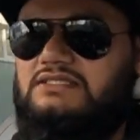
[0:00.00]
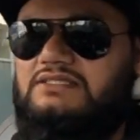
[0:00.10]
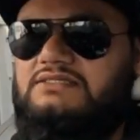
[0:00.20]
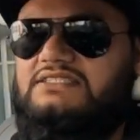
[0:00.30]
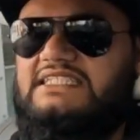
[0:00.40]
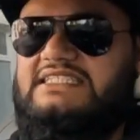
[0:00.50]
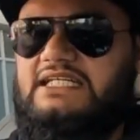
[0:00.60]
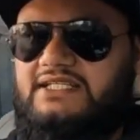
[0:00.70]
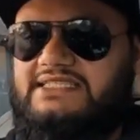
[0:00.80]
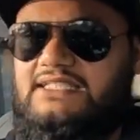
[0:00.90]
detail
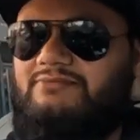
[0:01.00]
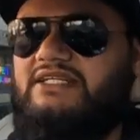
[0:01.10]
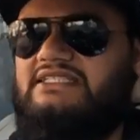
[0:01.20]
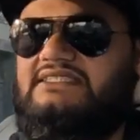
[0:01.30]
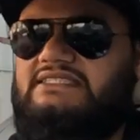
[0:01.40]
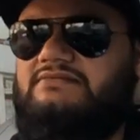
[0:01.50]
that I miss.